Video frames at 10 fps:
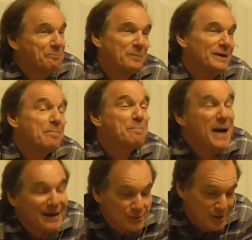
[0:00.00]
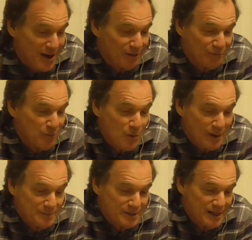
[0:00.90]
But a better title for what
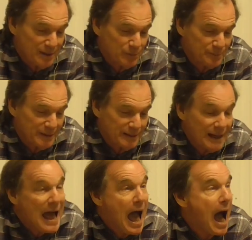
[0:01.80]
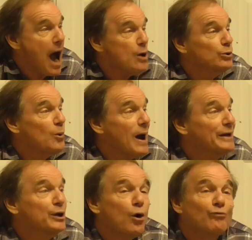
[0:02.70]
I'm saying would be, how do I
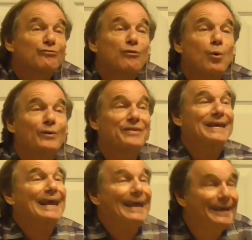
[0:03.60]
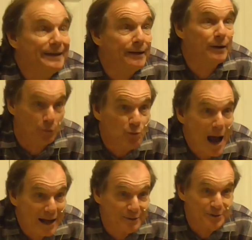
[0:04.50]
go forth in
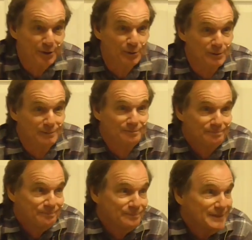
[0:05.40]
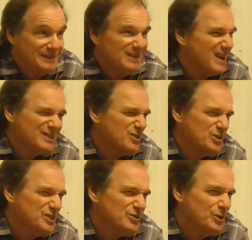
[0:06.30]
gratitude? It's not as good
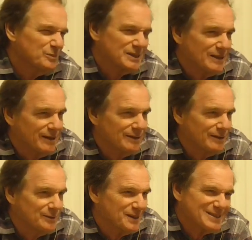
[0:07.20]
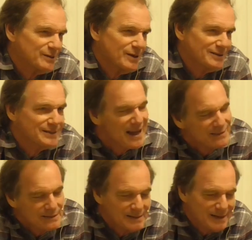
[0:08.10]
a sermon title, though. So
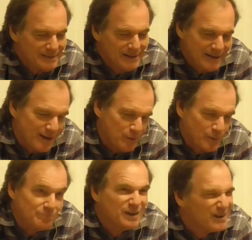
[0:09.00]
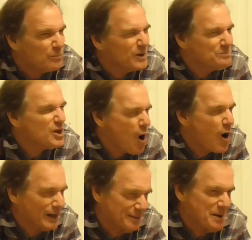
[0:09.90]
I'll stick to the other one, but what I'm
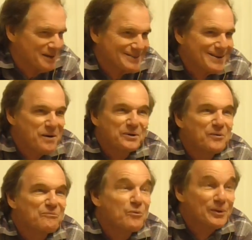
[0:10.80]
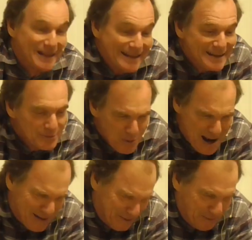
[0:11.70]
talking about is how I go forth in
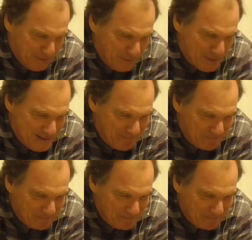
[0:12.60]
gratitude, right?